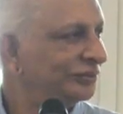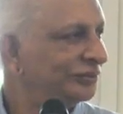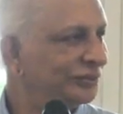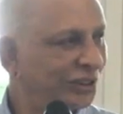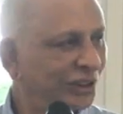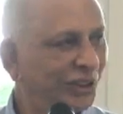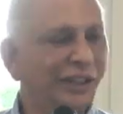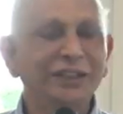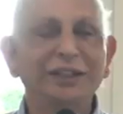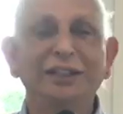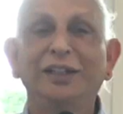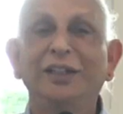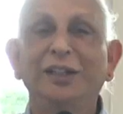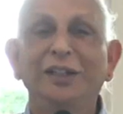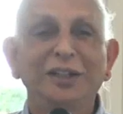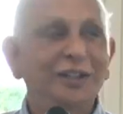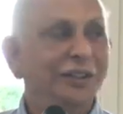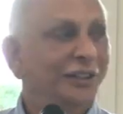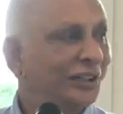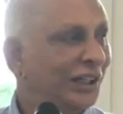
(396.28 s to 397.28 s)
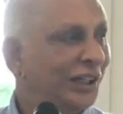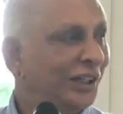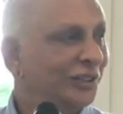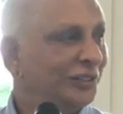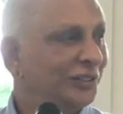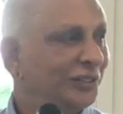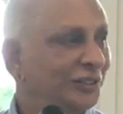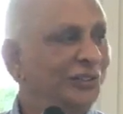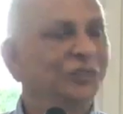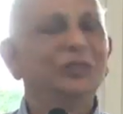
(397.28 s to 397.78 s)
Okay? Now,
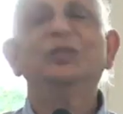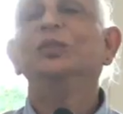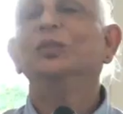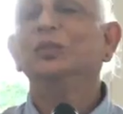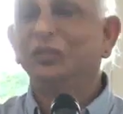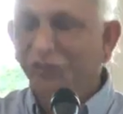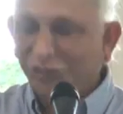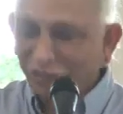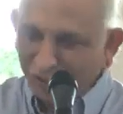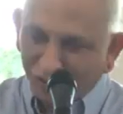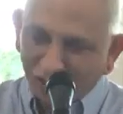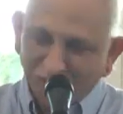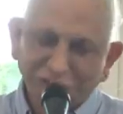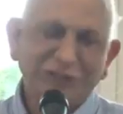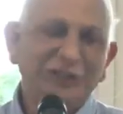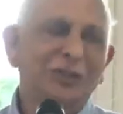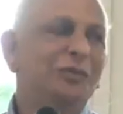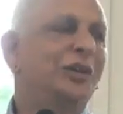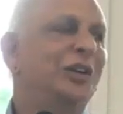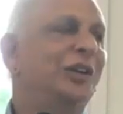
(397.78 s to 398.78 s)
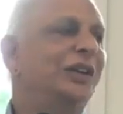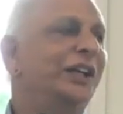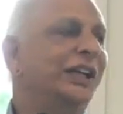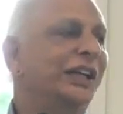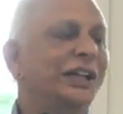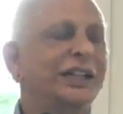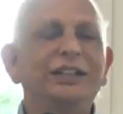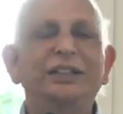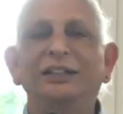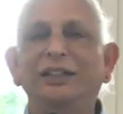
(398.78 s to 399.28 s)
switch them on
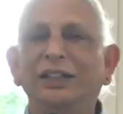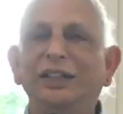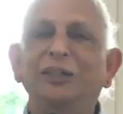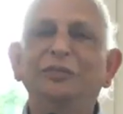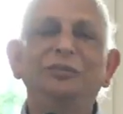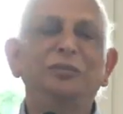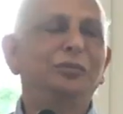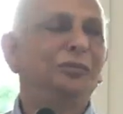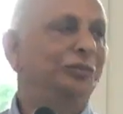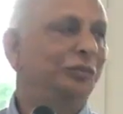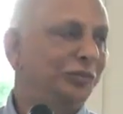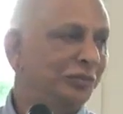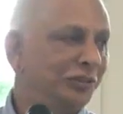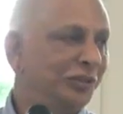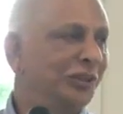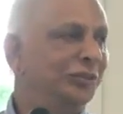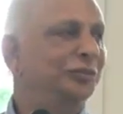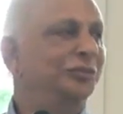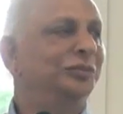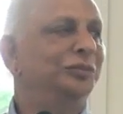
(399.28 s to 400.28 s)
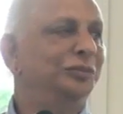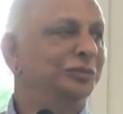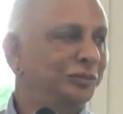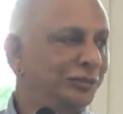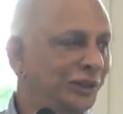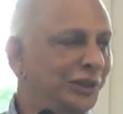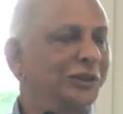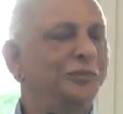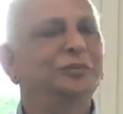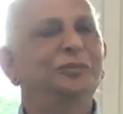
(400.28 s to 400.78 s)
again. Lam, vam,
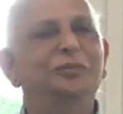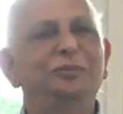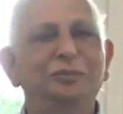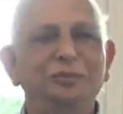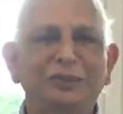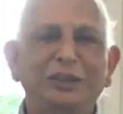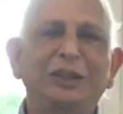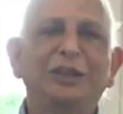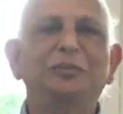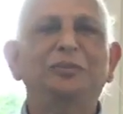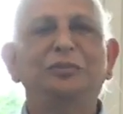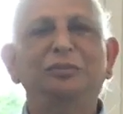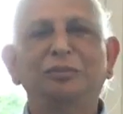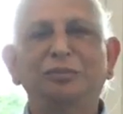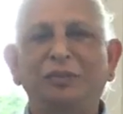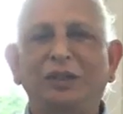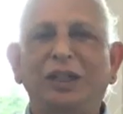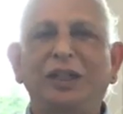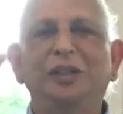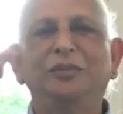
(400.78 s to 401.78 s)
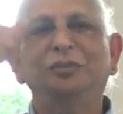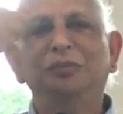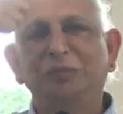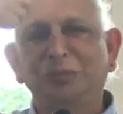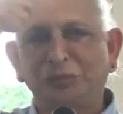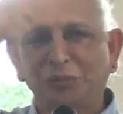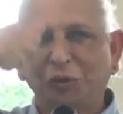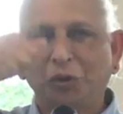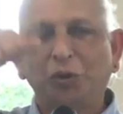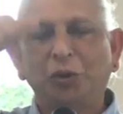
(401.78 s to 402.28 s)
ram, yam,
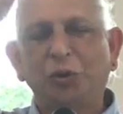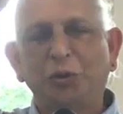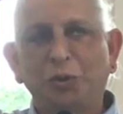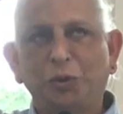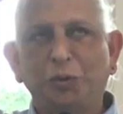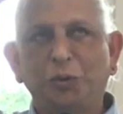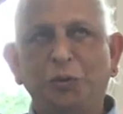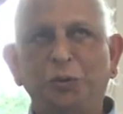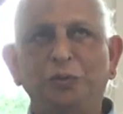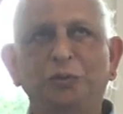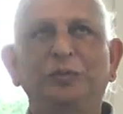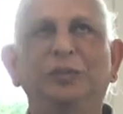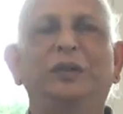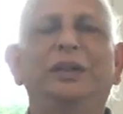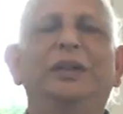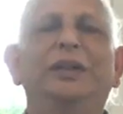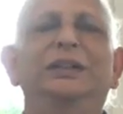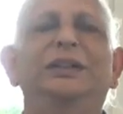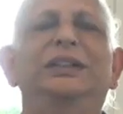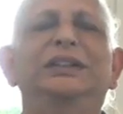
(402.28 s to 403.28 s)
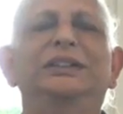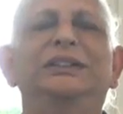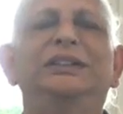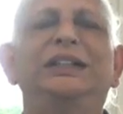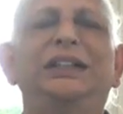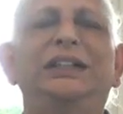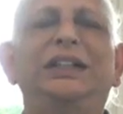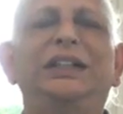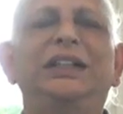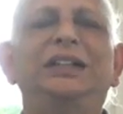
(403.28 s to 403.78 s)
hum, om.
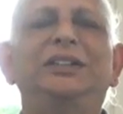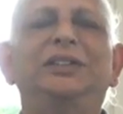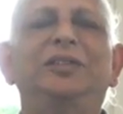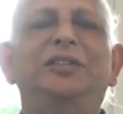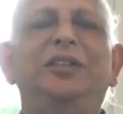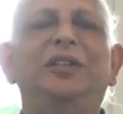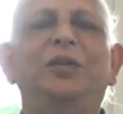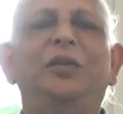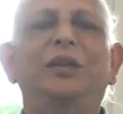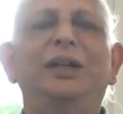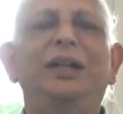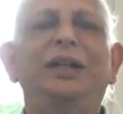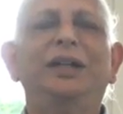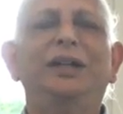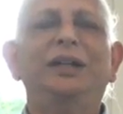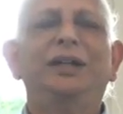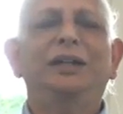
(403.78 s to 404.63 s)
Sit lit for a while.